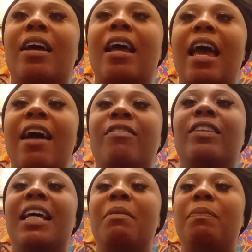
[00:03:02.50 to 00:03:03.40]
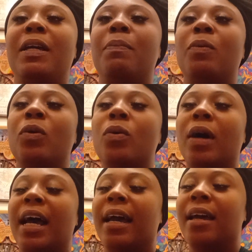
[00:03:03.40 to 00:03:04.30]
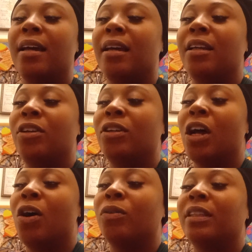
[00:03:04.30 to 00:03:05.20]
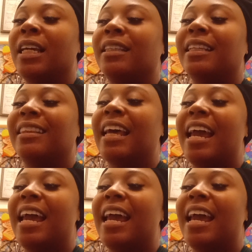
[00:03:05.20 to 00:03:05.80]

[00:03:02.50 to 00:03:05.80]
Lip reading: have let people think that they